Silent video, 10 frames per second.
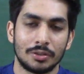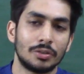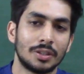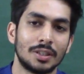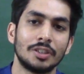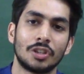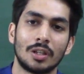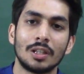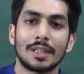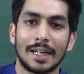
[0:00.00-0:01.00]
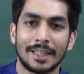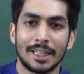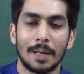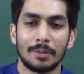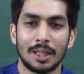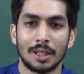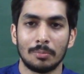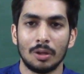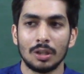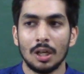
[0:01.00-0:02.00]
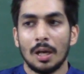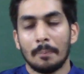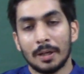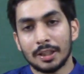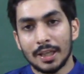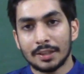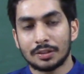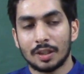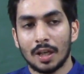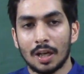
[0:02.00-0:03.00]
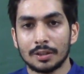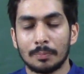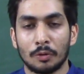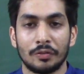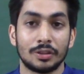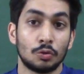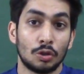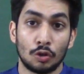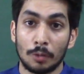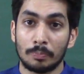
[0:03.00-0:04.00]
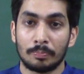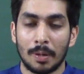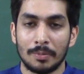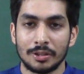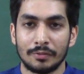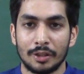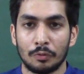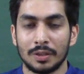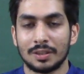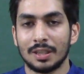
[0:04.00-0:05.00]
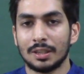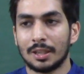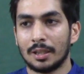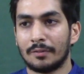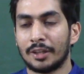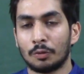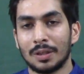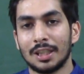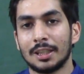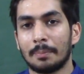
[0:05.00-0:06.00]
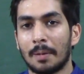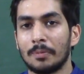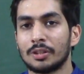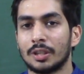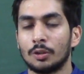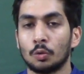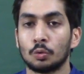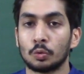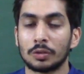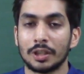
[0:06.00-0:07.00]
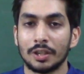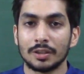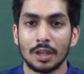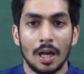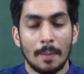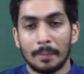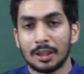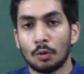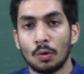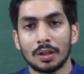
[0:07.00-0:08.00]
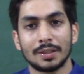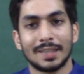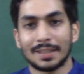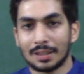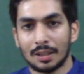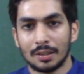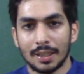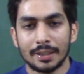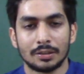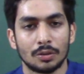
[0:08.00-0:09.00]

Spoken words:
So this is a general criteria I'm telling about. But yes, there are some professors who are not publishing frequently. They publish in 2 to 3 years, but their work is excellent, right?